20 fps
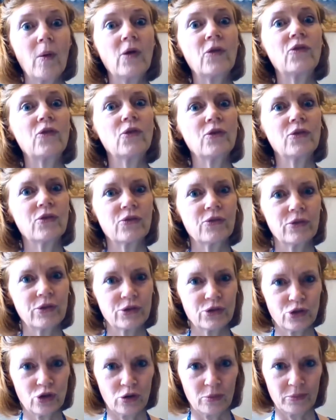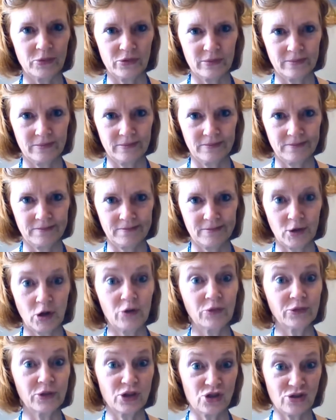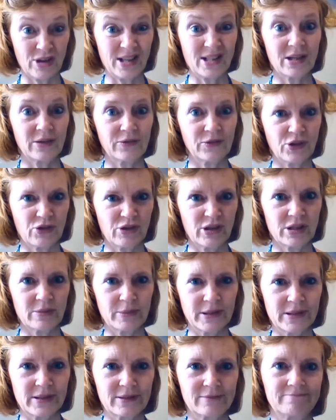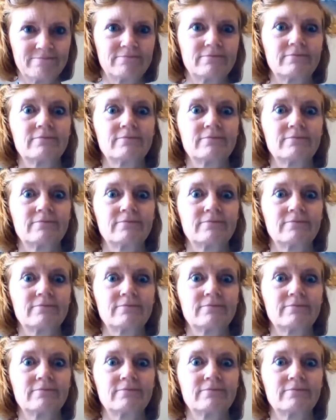As soon as they're in the shops, often straight after Christmas.